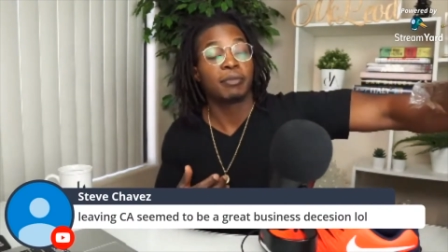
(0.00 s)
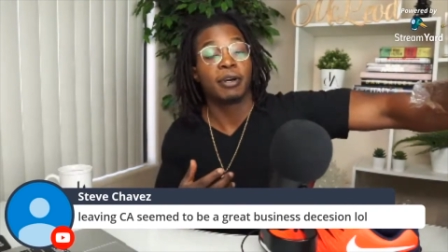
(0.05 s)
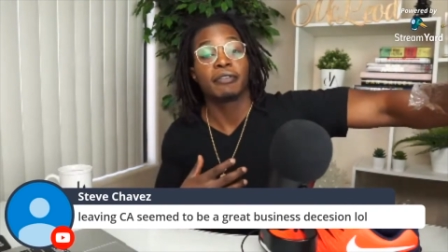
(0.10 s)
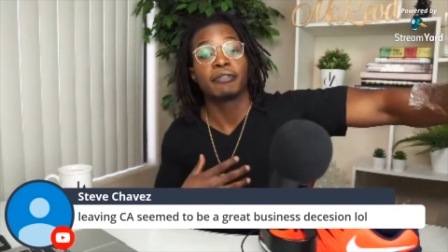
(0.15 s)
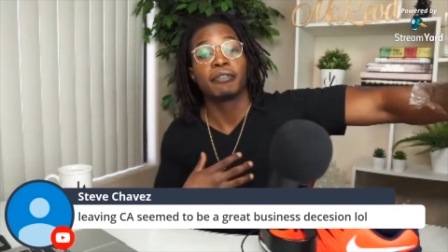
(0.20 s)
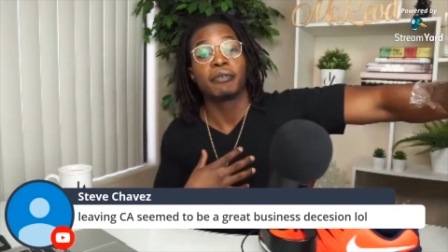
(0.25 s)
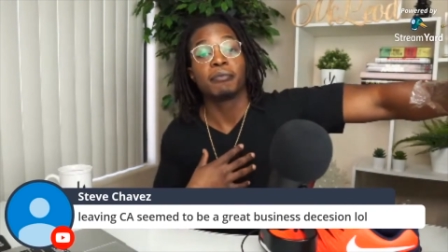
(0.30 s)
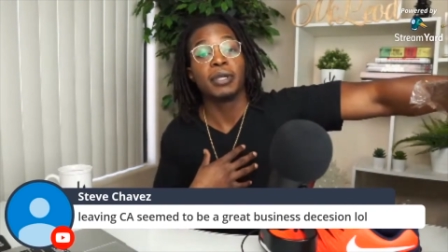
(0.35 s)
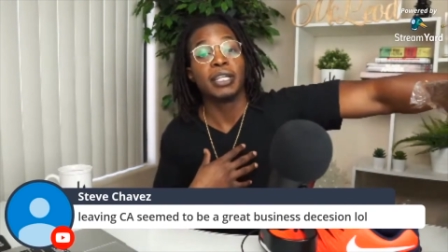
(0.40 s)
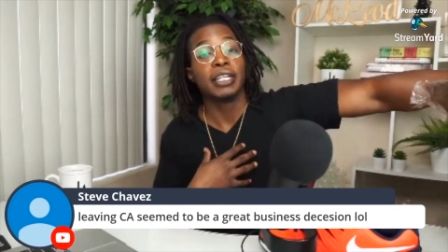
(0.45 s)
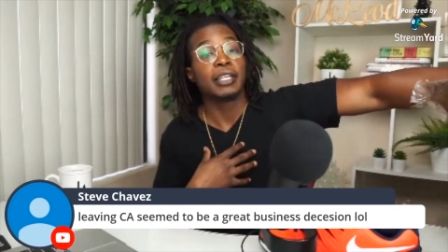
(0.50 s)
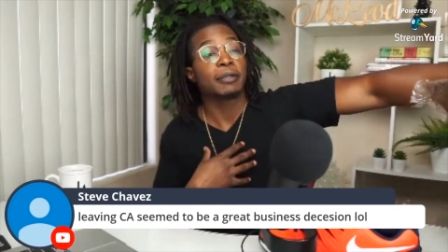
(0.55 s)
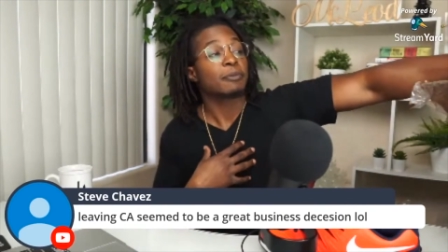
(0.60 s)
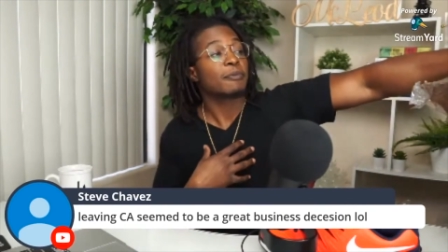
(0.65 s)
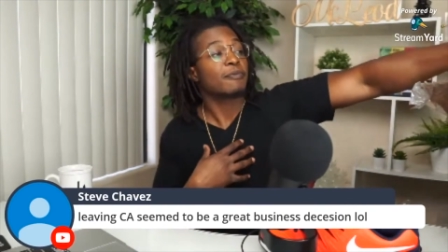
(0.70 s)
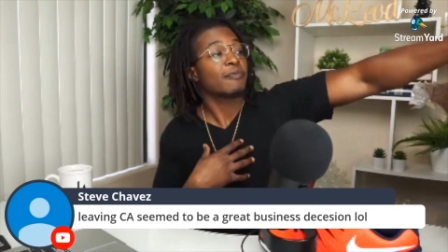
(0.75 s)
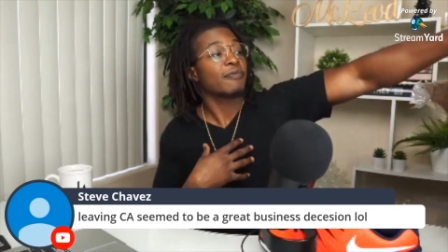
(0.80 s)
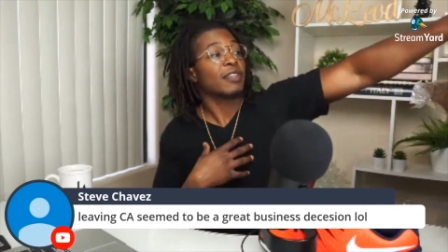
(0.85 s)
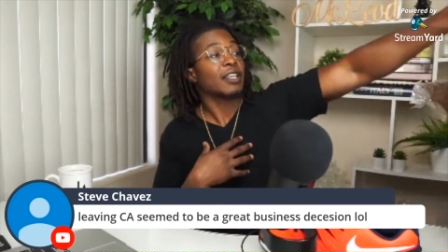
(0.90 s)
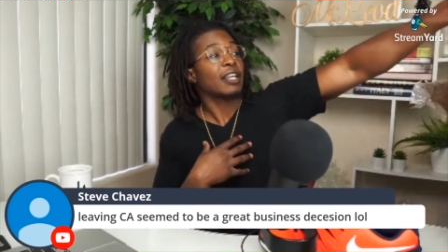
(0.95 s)
But for me,
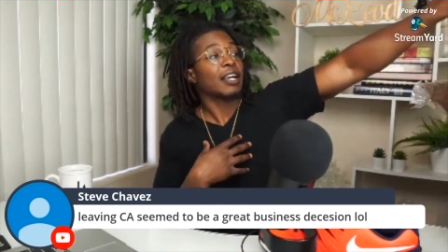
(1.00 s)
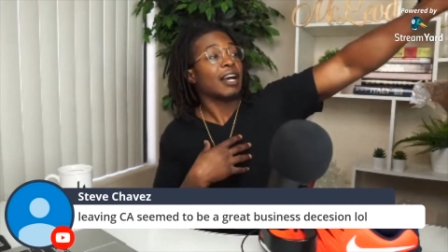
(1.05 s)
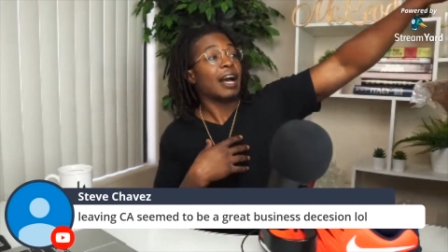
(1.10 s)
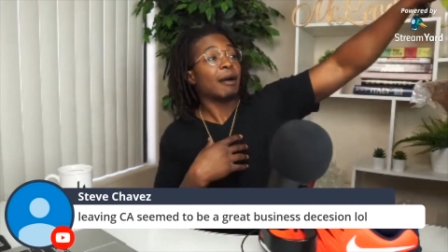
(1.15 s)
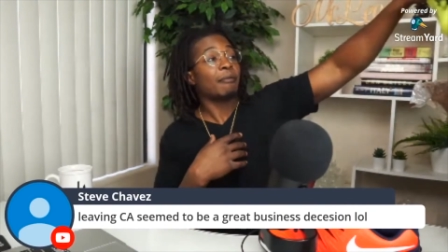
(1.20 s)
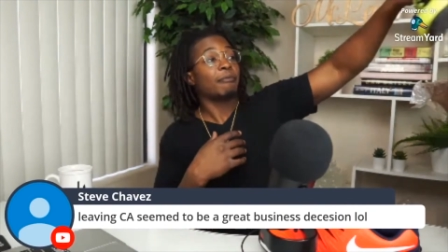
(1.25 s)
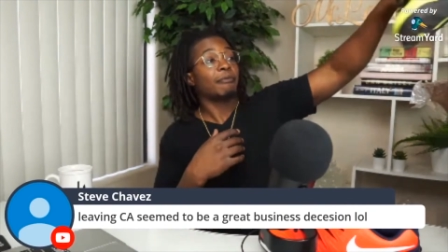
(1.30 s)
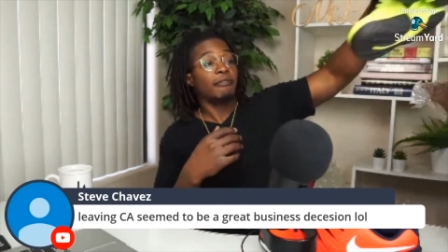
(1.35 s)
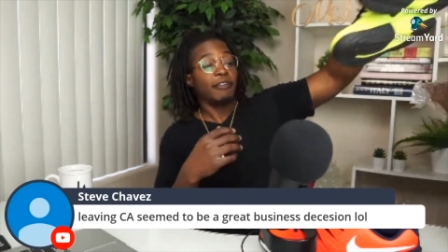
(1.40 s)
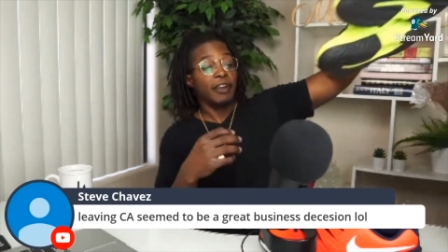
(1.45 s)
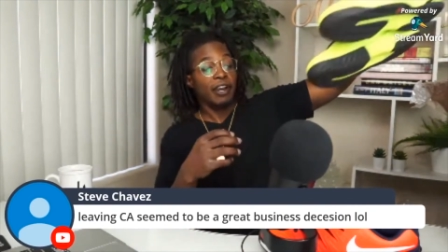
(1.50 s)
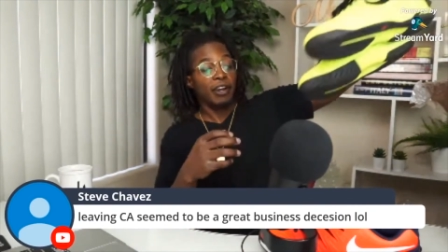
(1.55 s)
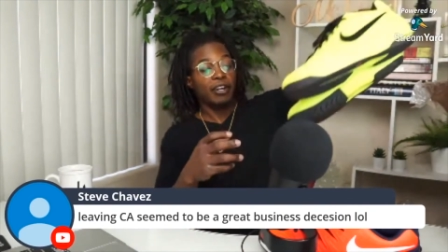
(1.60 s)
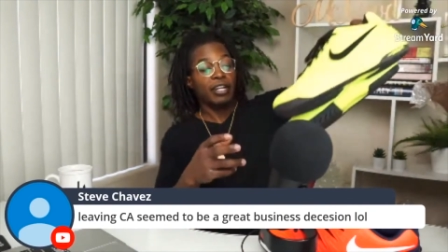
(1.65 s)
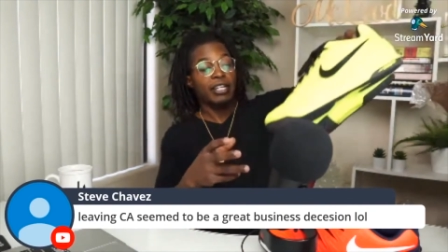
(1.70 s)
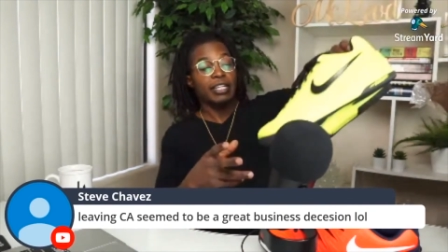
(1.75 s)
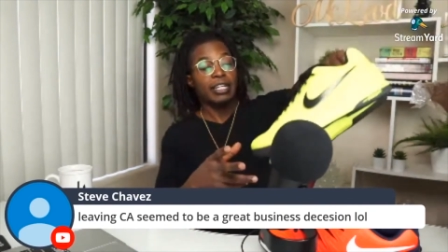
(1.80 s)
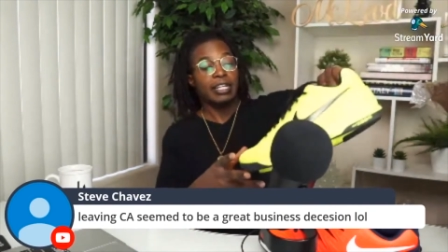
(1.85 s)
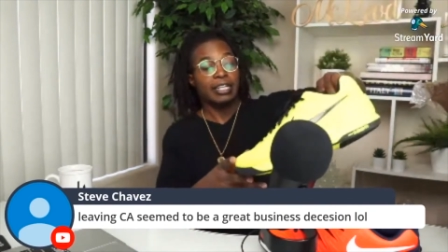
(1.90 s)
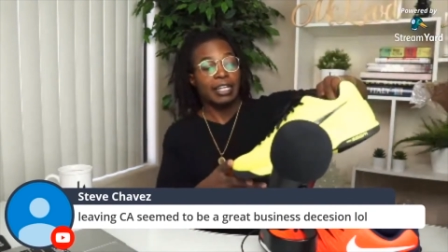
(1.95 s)
I'm
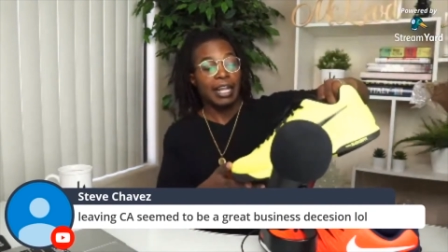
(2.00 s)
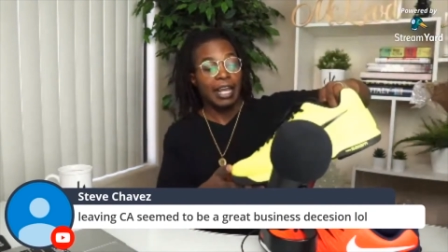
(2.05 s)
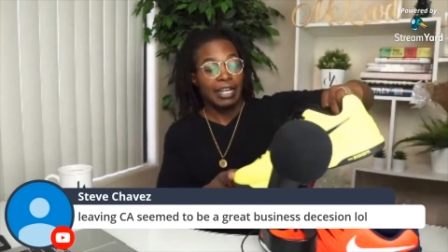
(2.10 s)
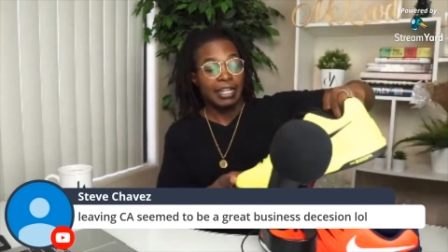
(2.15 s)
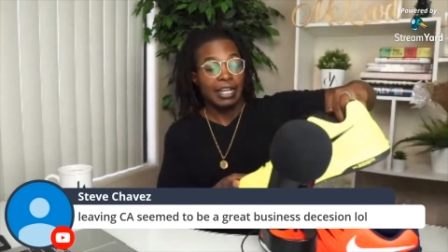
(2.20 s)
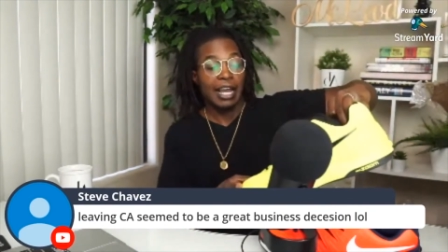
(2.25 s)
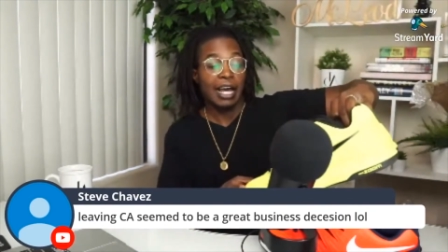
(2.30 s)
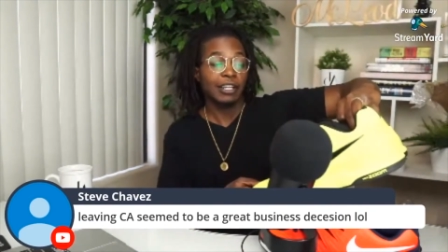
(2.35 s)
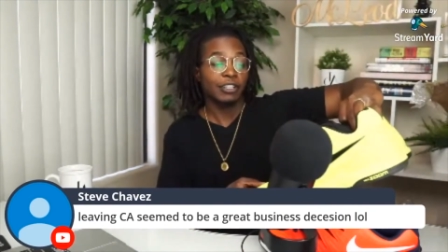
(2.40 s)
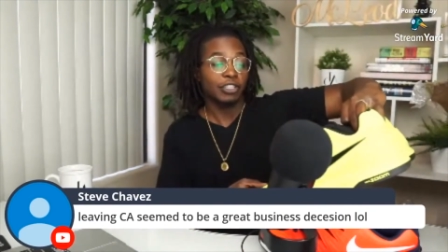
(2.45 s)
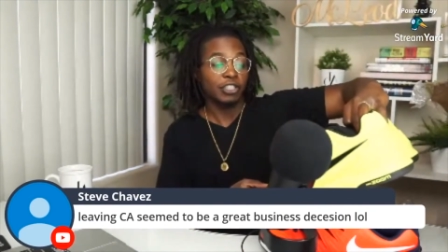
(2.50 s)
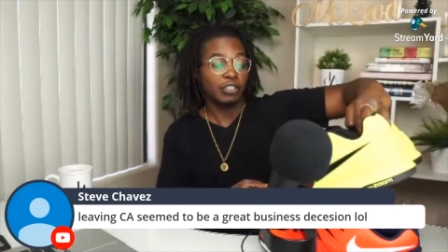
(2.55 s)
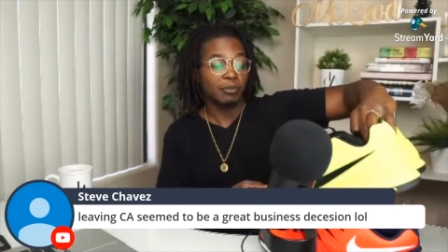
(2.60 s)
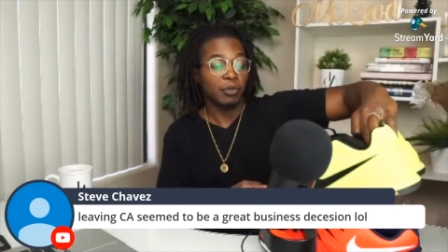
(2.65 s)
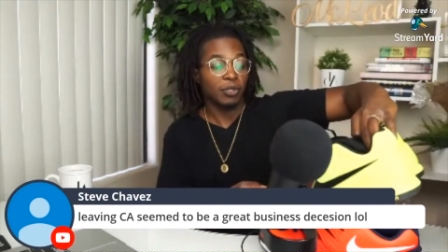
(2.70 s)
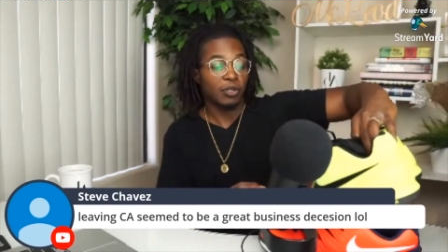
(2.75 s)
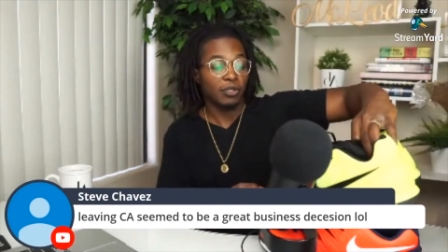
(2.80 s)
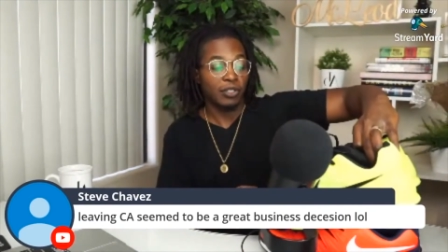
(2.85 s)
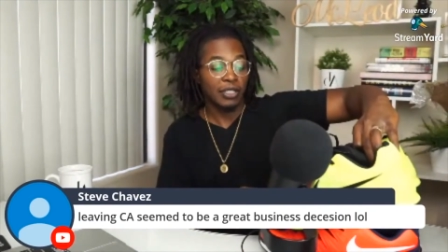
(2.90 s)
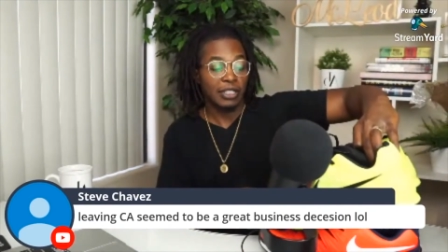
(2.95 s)
very like
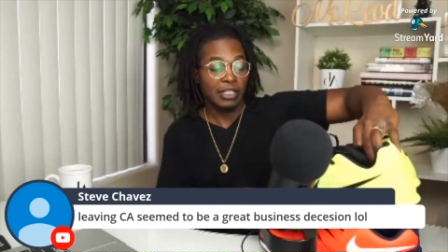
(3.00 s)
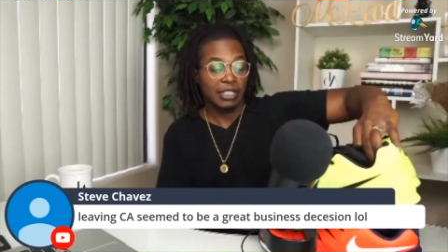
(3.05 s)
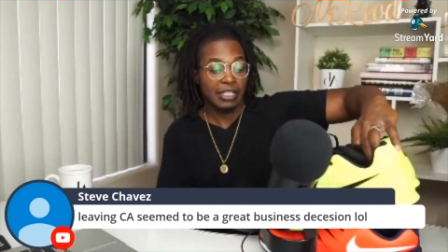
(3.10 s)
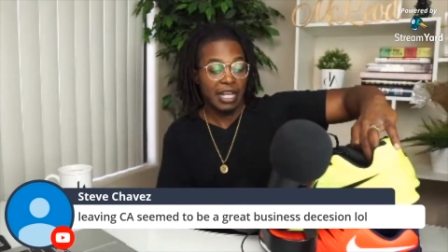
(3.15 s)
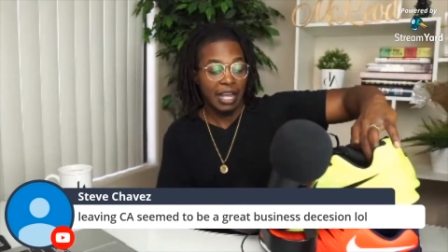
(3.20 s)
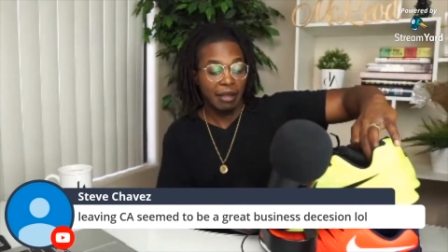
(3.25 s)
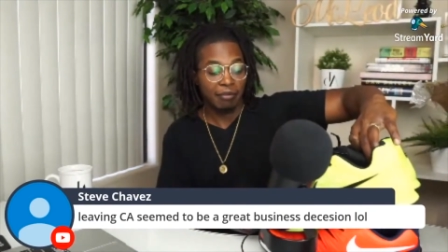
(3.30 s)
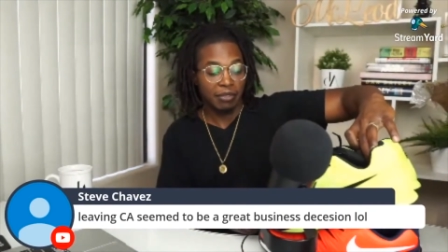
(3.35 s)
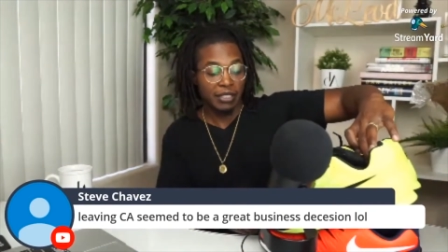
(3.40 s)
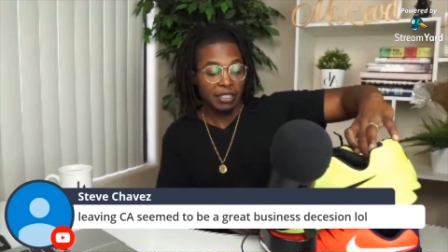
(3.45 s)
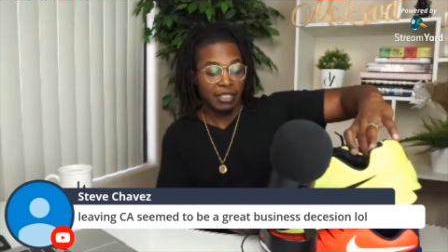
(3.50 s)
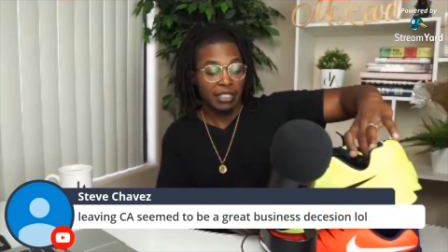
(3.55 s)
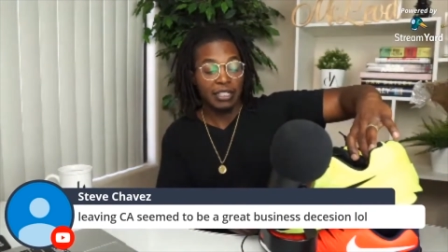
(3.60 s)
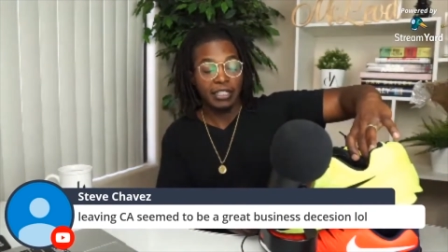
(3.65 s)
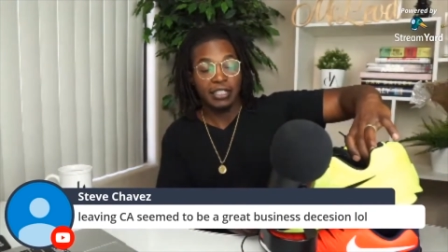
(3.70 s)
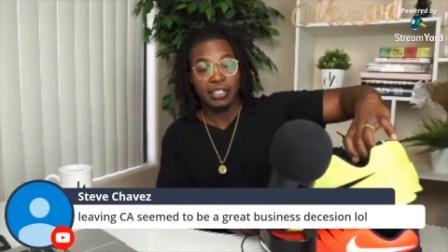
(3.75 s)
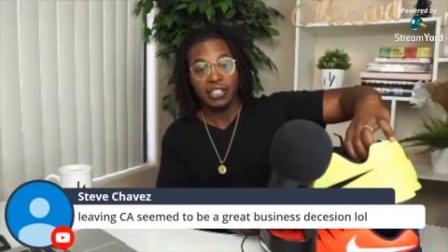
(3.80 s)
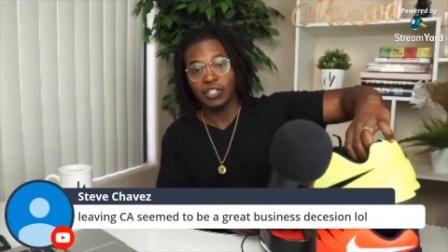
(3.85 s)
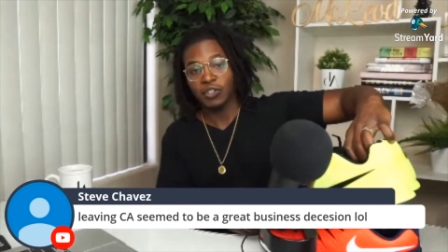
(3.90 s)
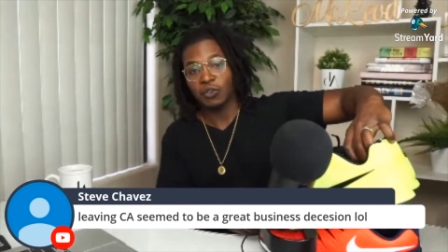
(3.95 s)
knowledgeable on these type of sneakers.